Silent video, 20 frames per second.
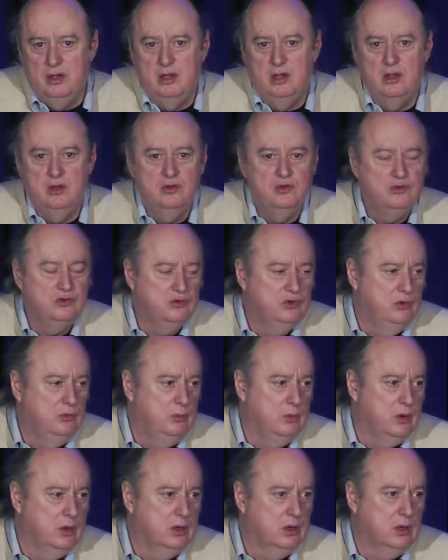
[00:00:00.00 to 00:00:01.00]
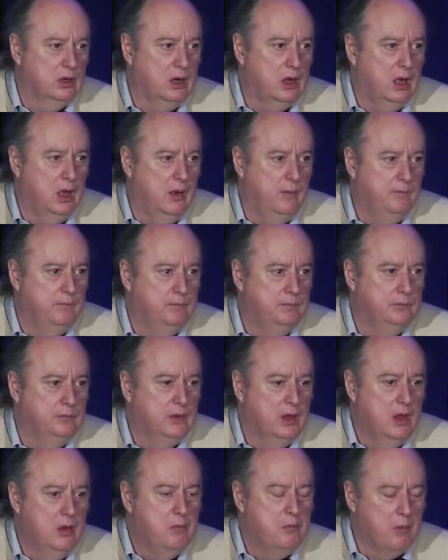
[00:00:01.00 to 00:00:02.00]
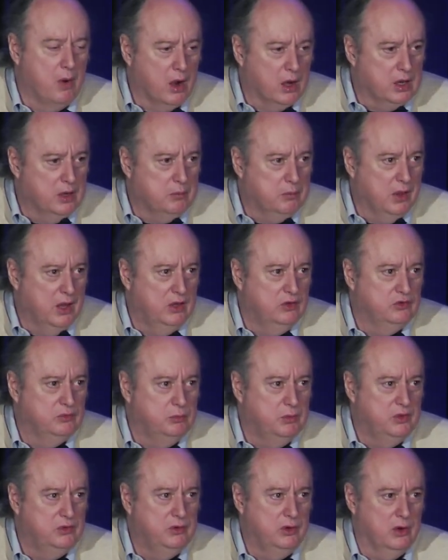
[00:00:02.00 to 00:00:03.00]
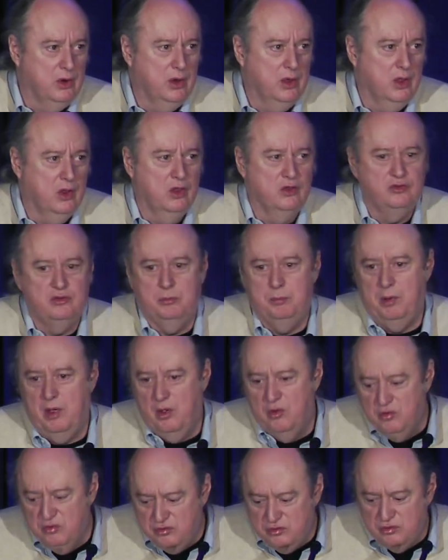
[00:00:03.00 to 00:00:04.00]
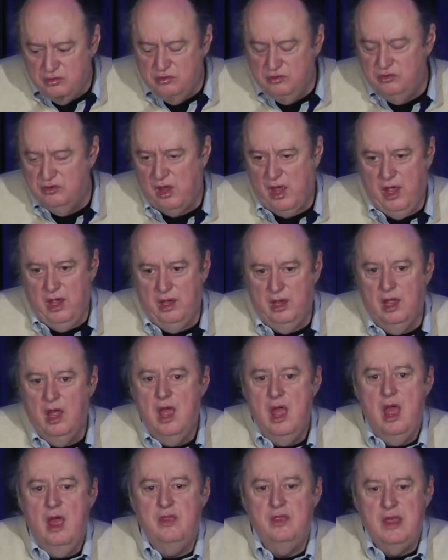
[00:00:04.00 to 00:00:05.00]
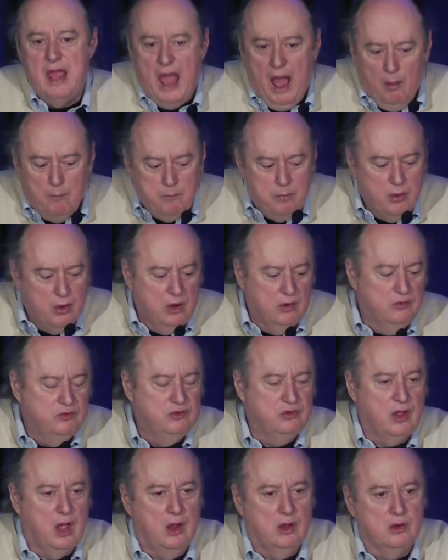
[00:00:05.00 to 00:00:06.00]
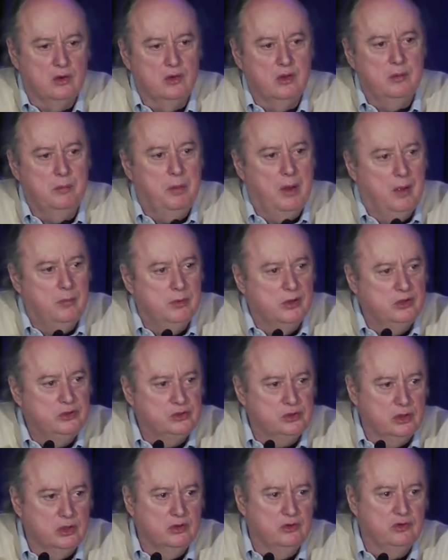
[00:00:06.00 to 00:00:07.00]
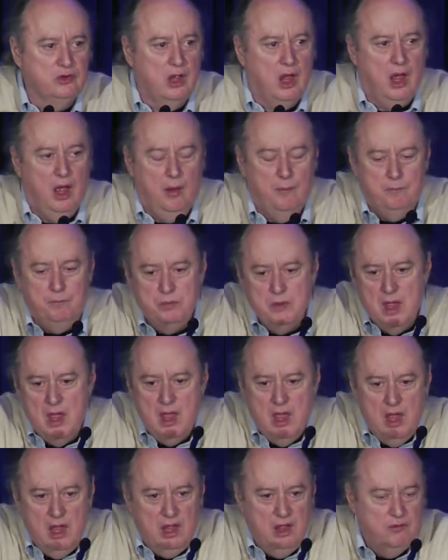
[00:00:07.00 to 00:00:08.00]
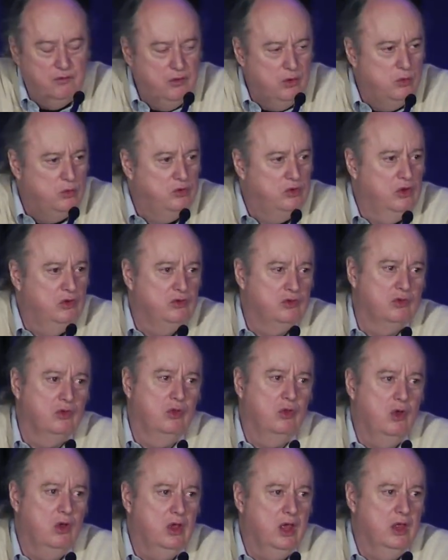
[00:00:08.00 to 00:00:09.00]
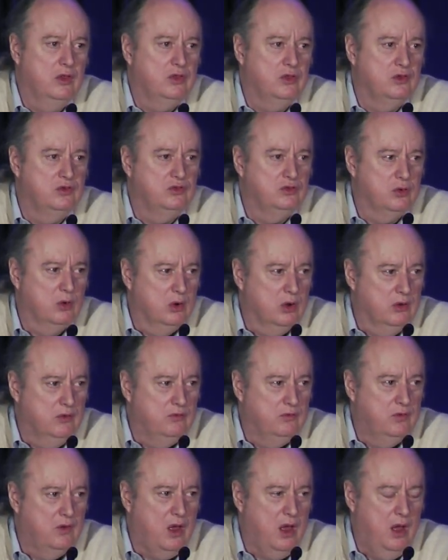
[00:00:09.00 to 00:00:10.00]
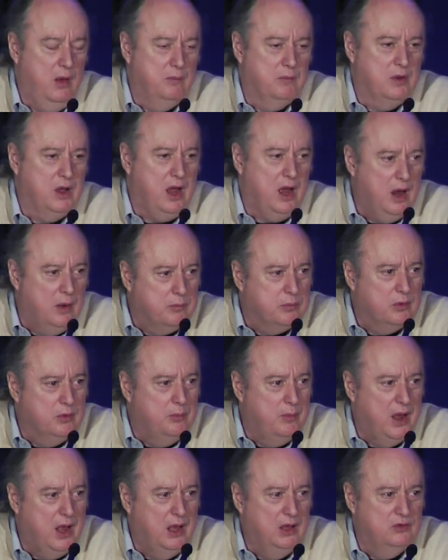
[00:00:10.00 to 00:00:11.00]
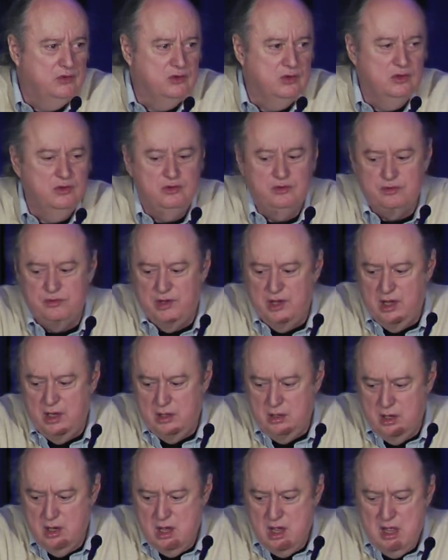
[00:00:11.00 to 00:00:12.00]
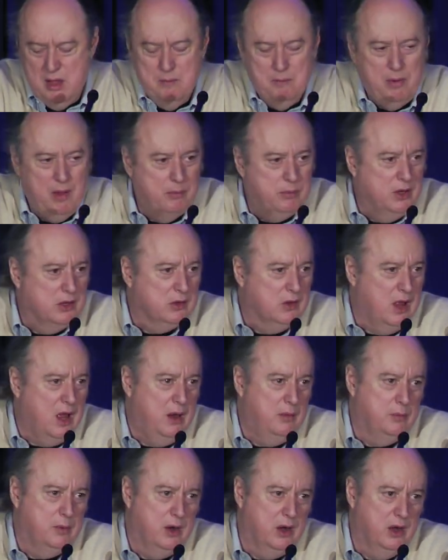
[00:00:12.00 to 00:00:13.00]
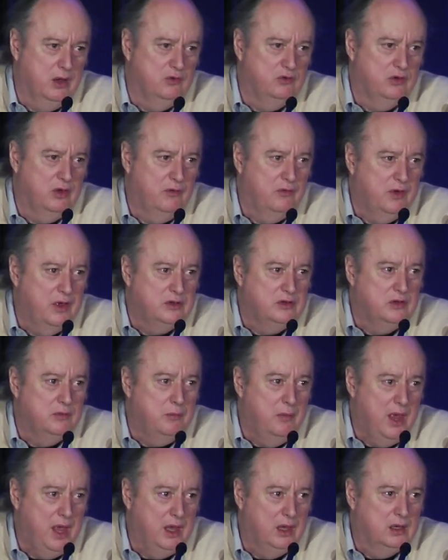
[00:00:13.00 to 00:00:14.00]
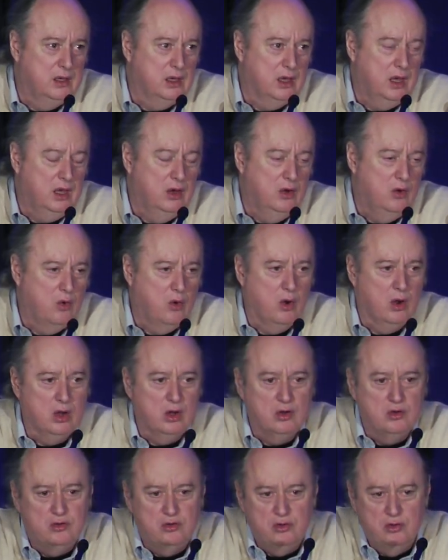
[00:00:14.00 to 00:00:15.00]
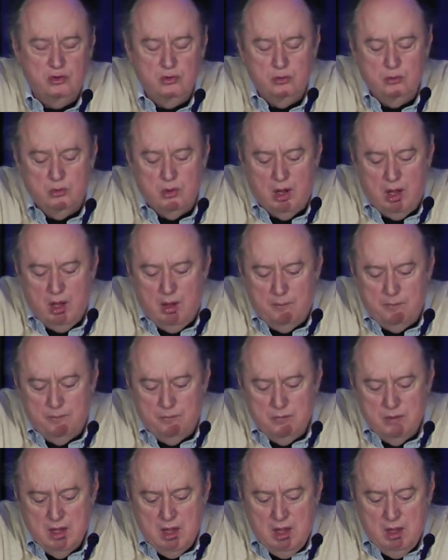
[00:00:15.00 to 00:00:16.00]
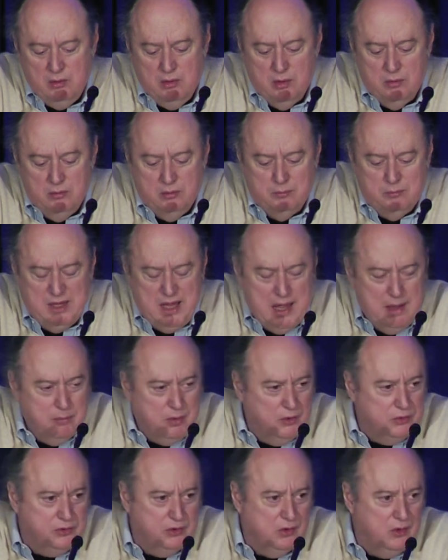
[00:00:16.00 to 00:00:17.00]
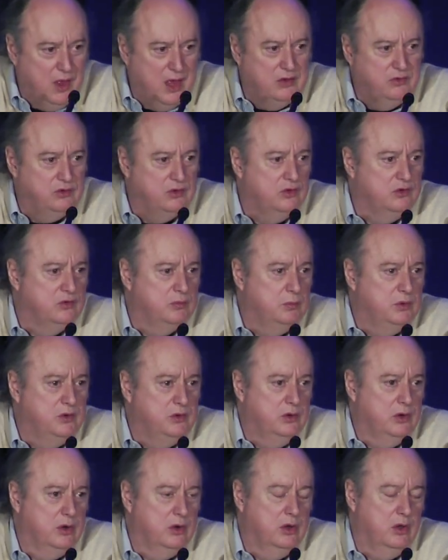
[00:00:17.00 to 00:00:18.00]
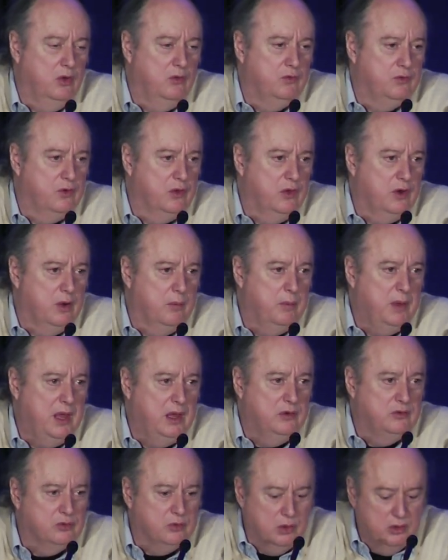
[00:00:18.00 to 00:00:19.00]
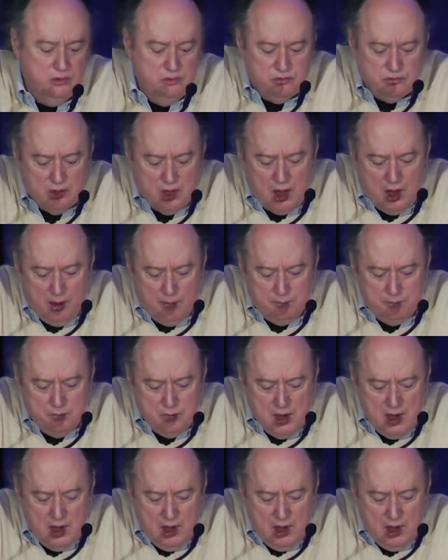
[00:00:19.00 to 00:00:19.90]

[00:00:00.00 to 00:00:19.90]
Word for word: consumer um, marketplace material as opposed to, say, the output of scholarly publishers. Um, if you just look at the sort of um, compromises that public libraries have had to make in order to um, be able to license material for their patrons, um,